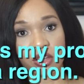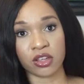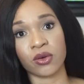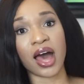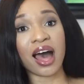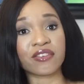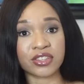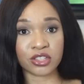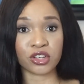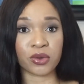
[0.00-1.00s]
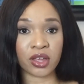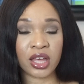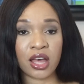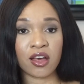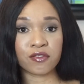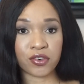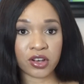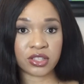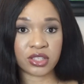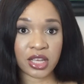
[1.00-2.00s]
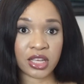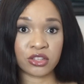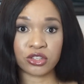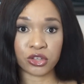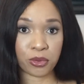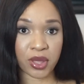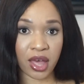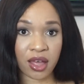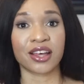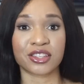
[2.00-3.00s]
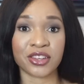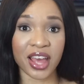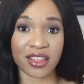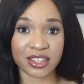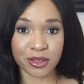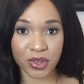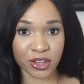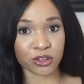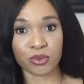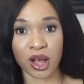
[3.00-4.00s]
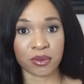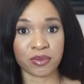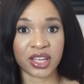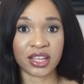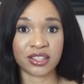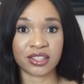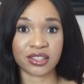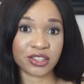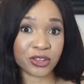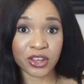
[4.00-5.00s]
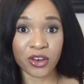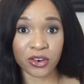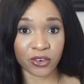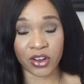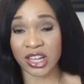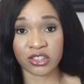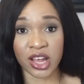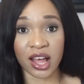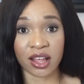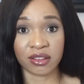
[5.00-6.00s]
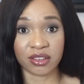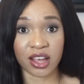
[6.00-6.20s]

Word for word: You have to do it first in Serbia. So yeah, this can be a huge problem because you can go to Croatia